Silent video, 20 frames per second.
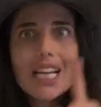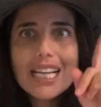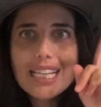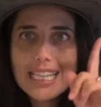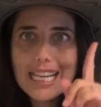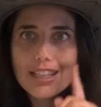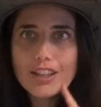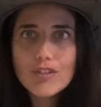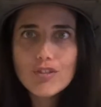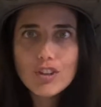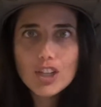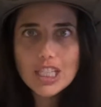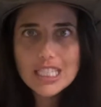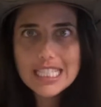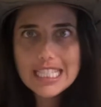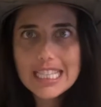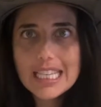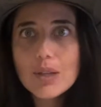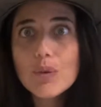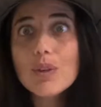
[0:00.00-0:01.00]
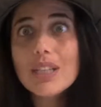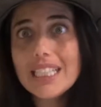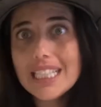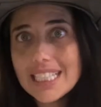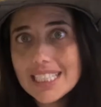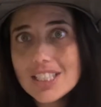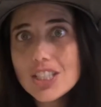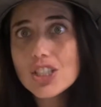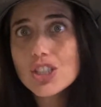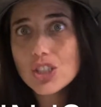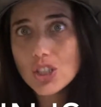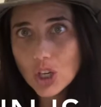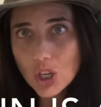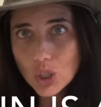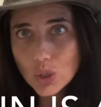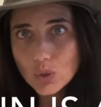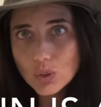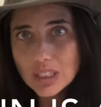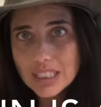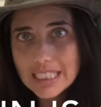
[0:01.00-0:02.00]
Now, the first thing we need to
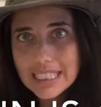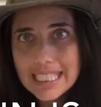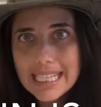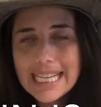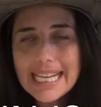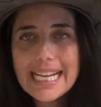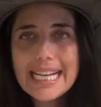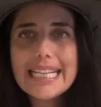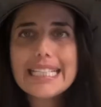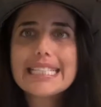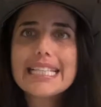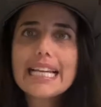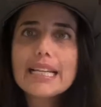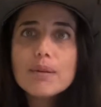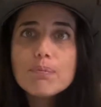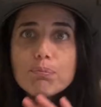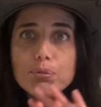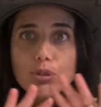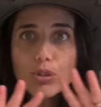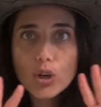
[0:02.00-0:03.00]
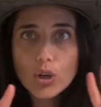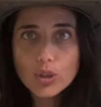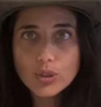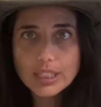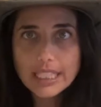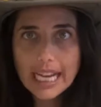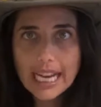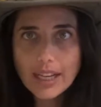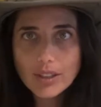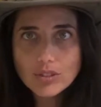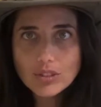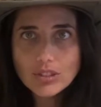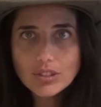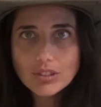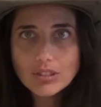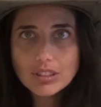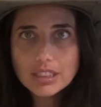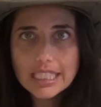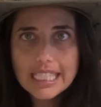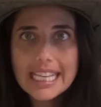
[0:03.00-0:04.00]
know is that a pronoun
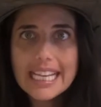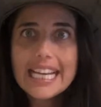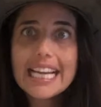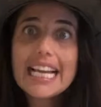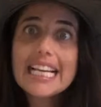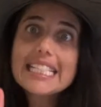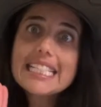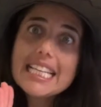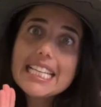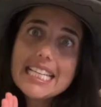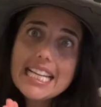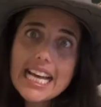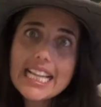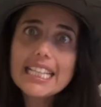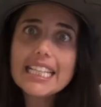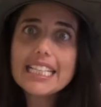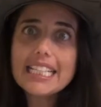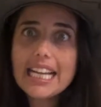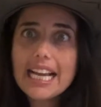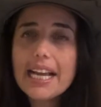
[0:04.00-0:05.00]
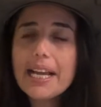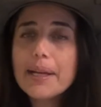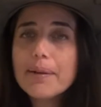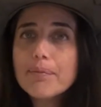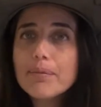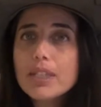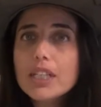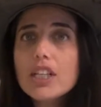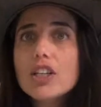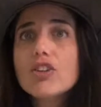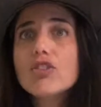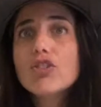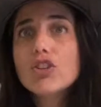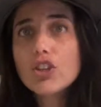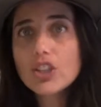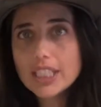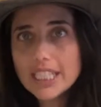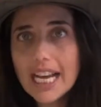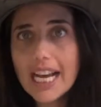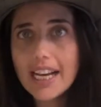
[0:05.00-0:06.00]
is another name for a
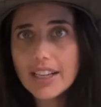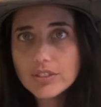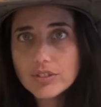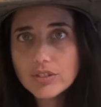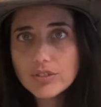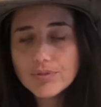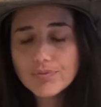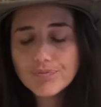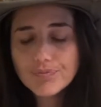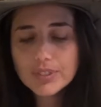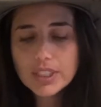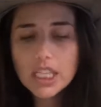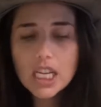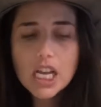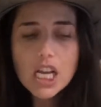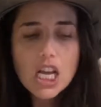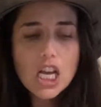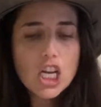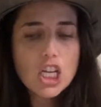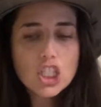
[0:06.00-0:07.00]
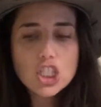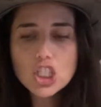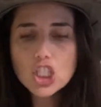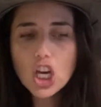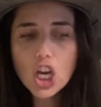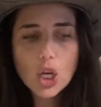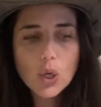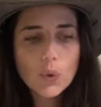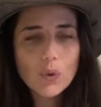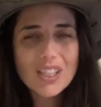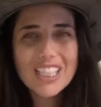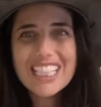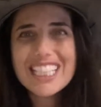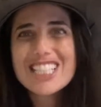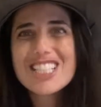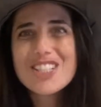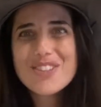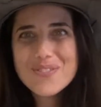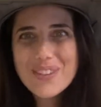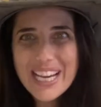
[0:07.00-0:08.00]
noun. So,
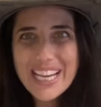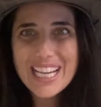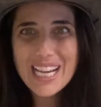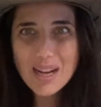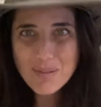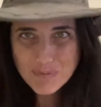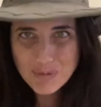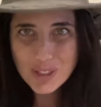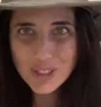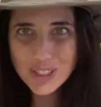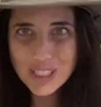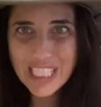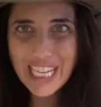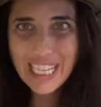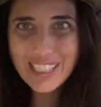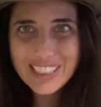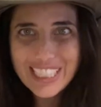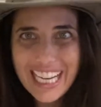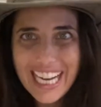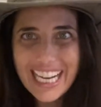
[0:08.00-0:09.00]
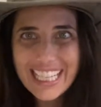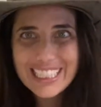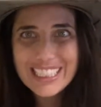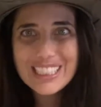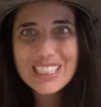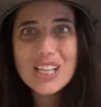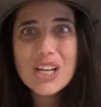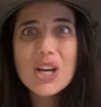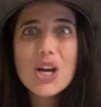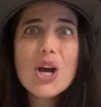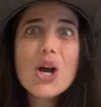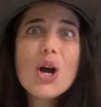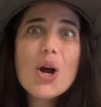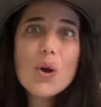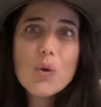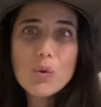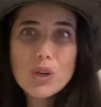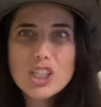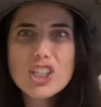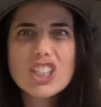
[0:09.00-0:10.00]
to make our pronoun garden,
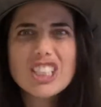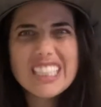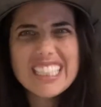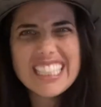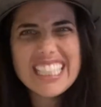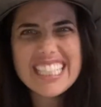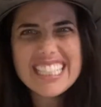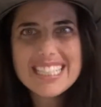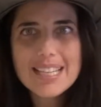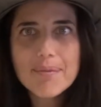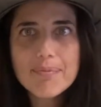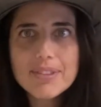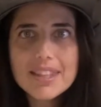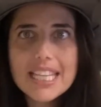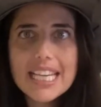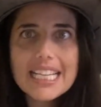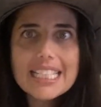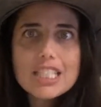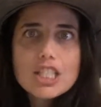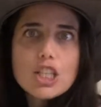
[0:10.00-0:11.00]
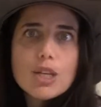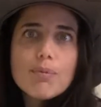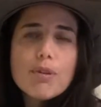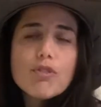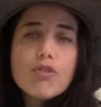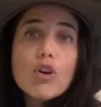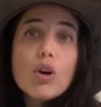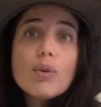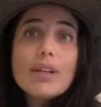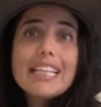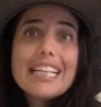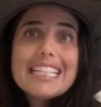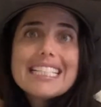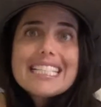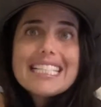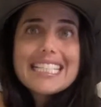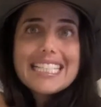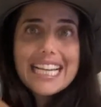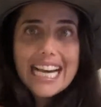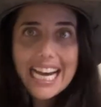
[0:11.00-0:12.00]
we're going to need some things. So before we get
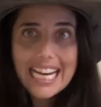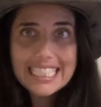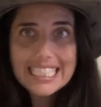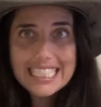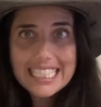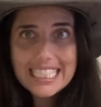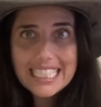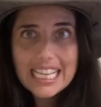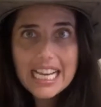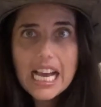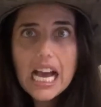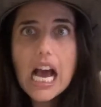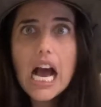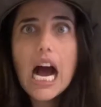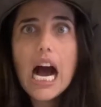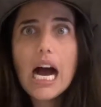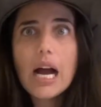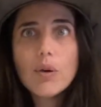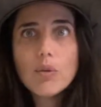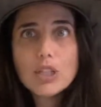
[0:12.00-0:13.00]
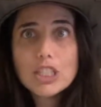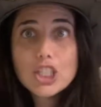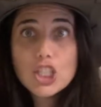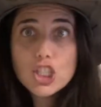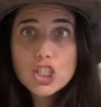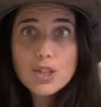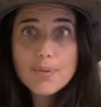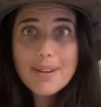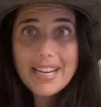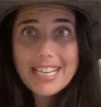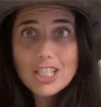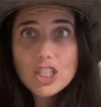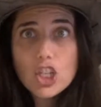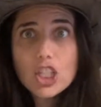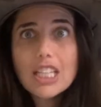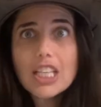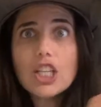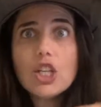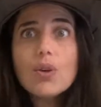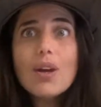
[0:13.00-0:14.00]
started, I want you to make sure
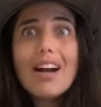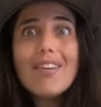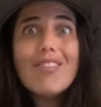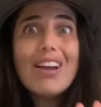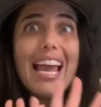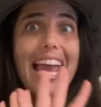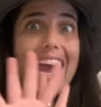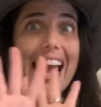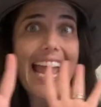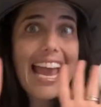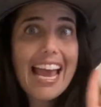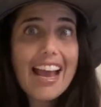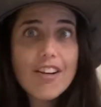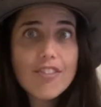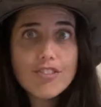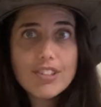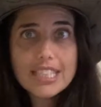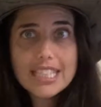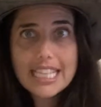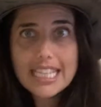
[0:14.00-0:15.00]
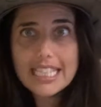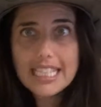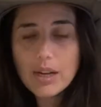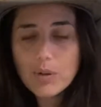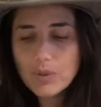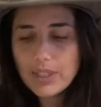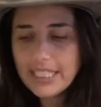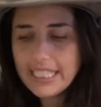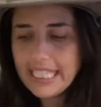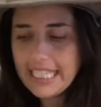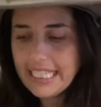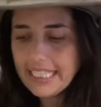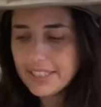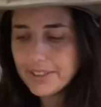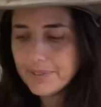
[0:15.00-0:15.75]
that you have everything that we need.